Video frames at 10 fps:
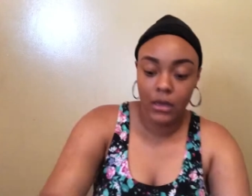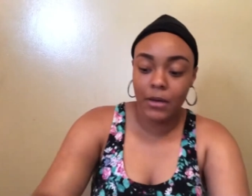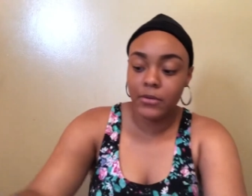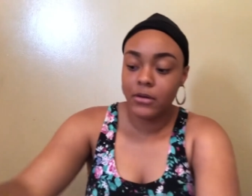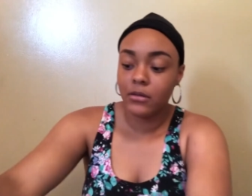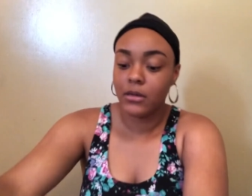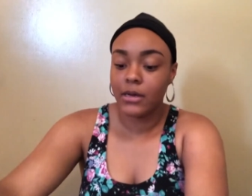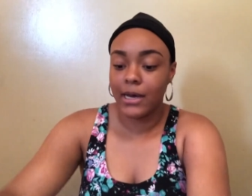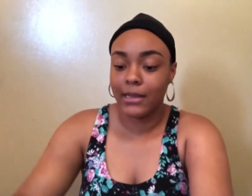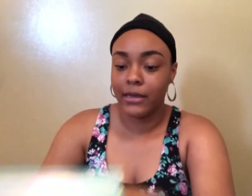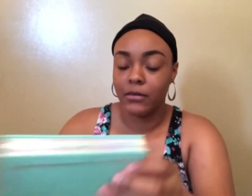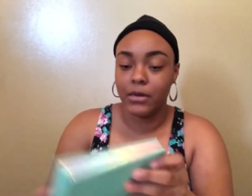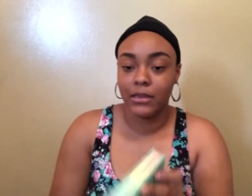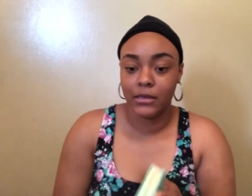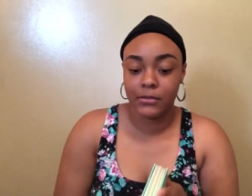I'm gonna do a little highlight on
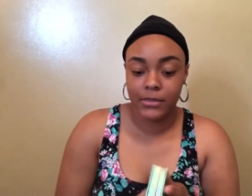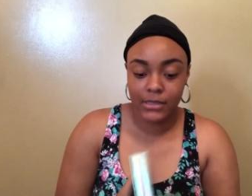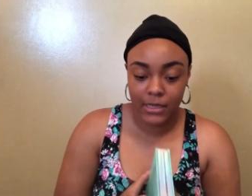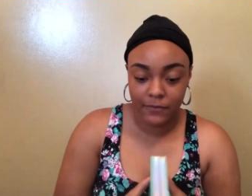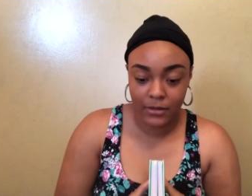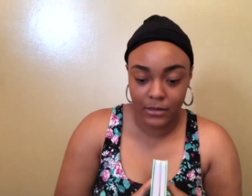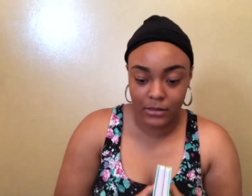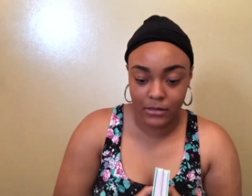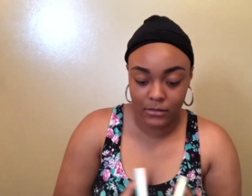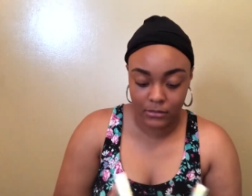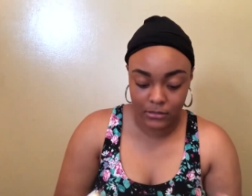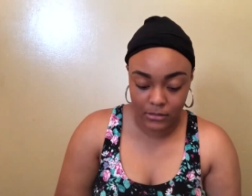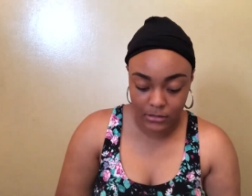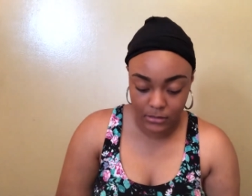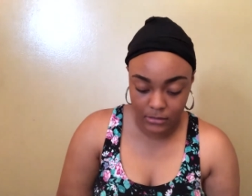my lips because I feel a little
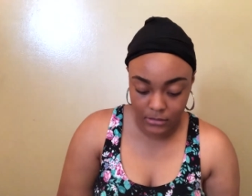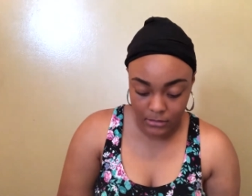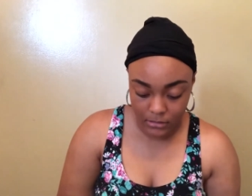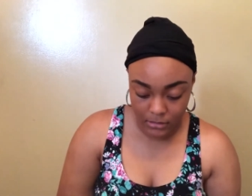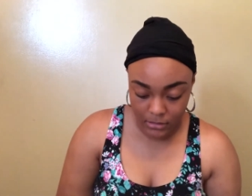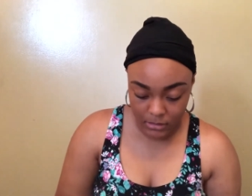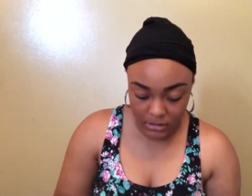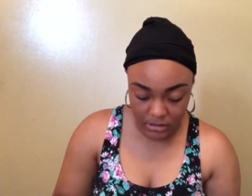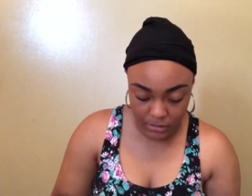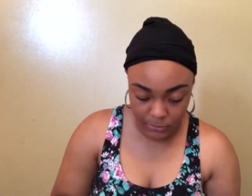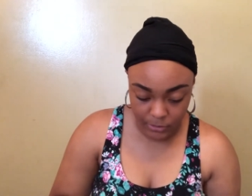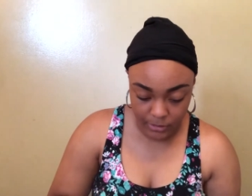shimmery.